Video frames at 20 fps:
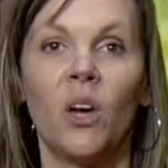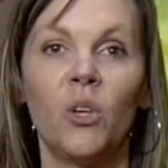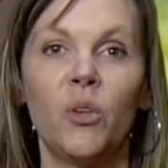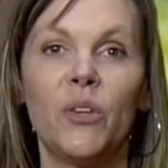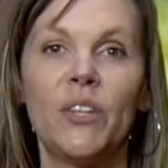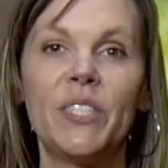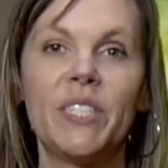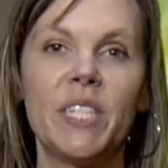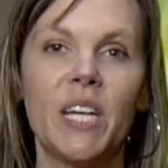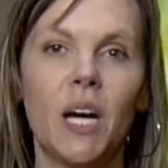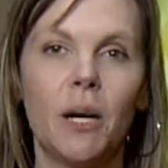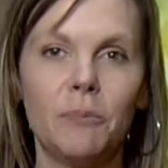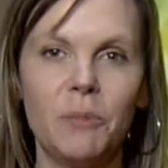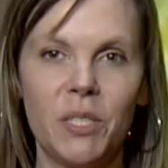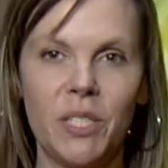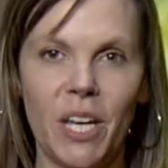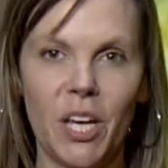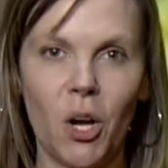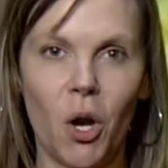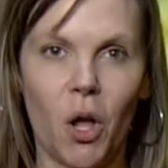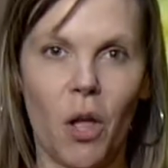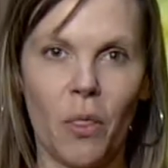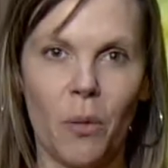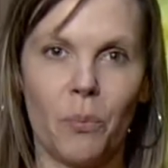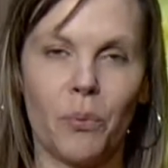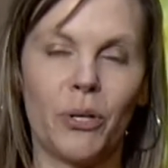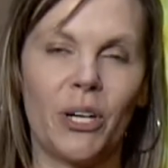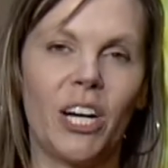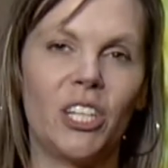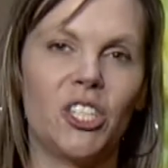You can stay up to date on the
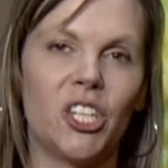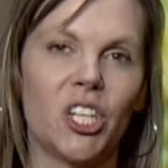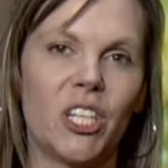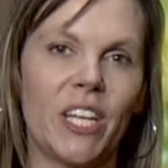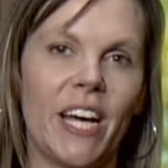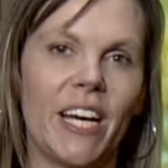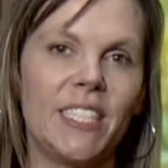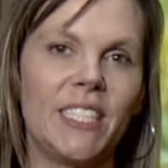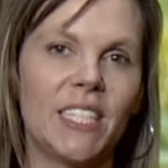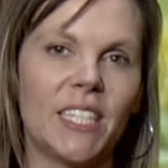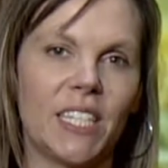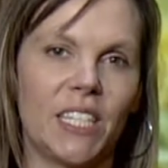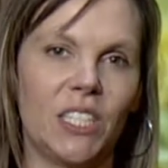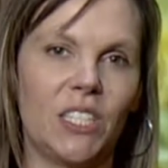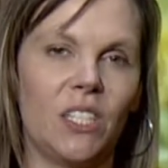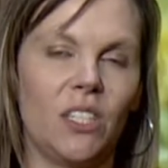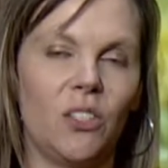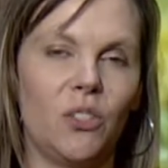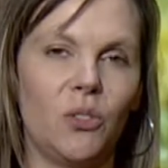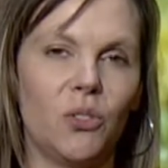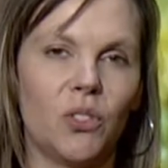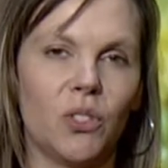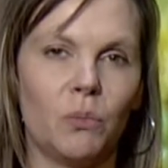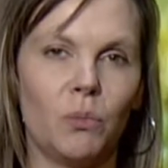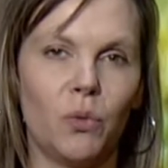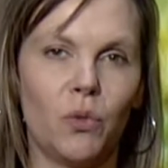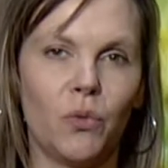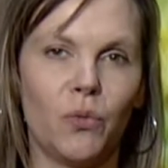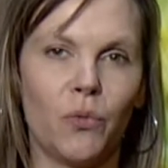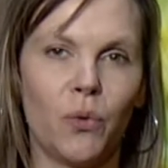project as it continues to
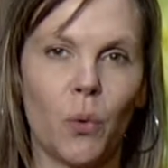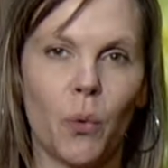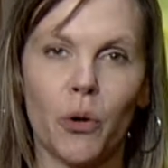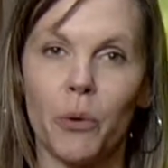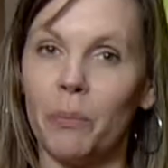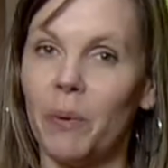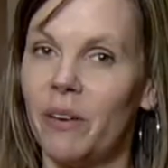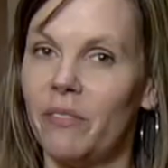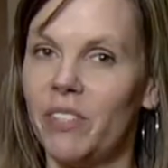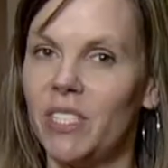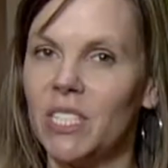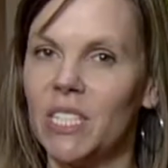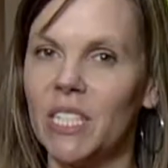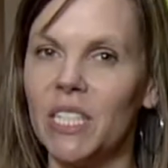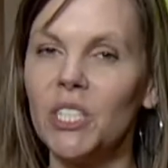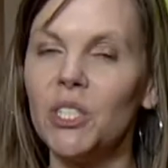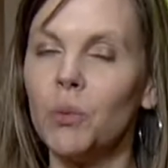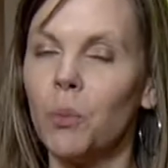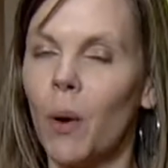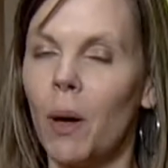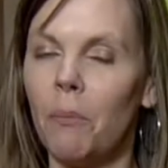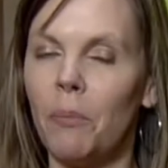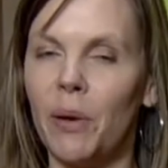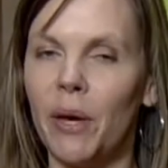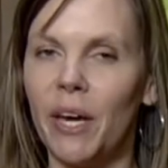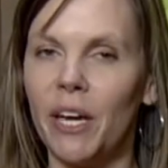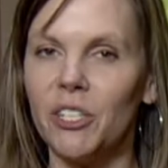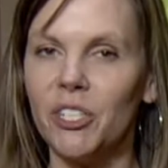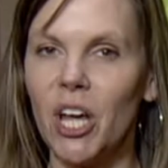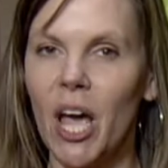move forward by visiting its
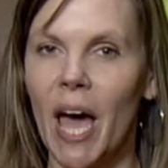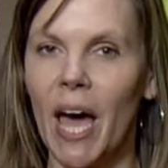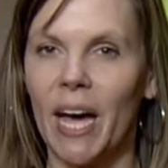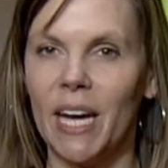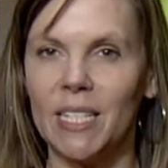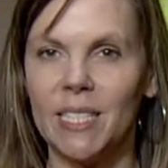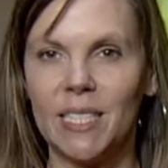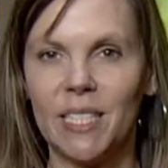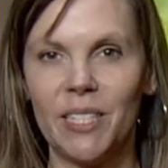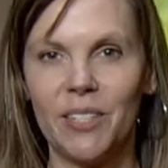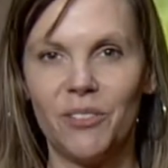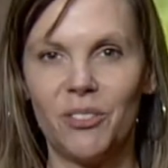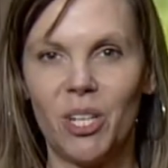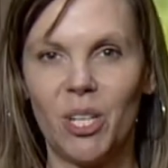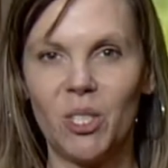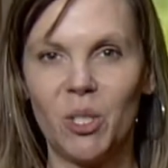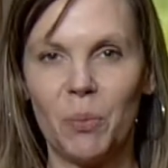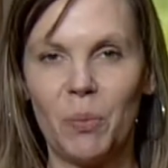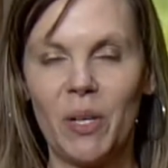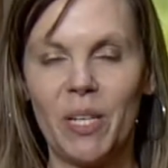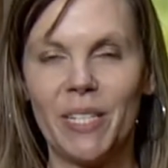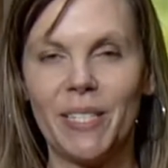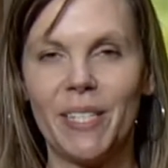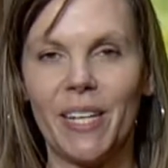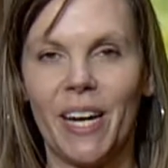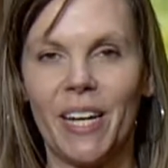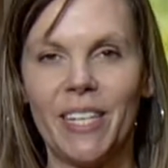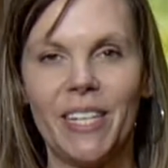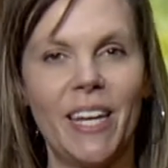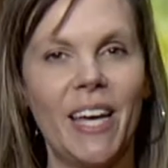webpage at
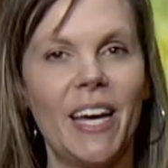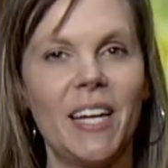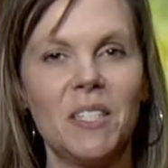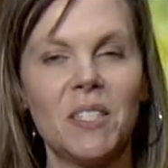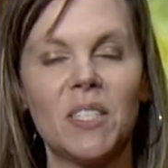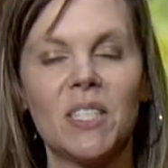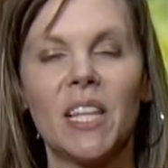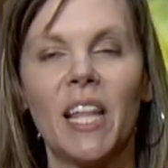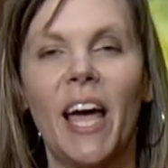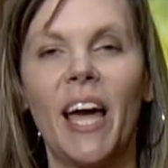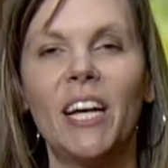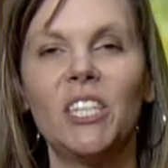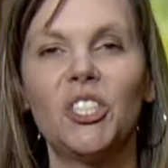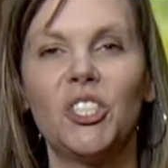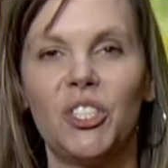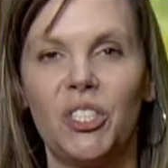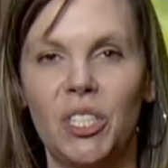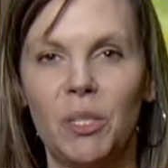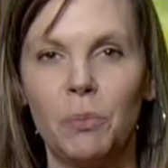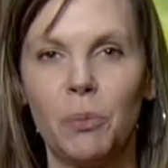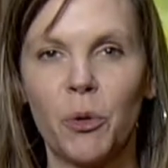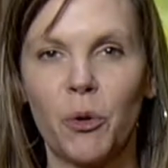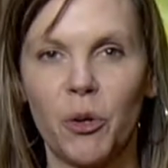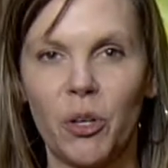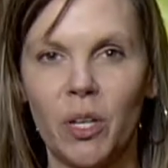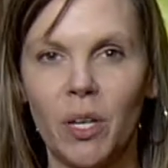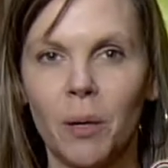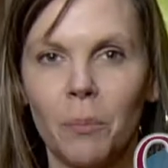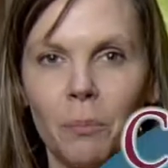cityofchesapeake.net slash Deep Creek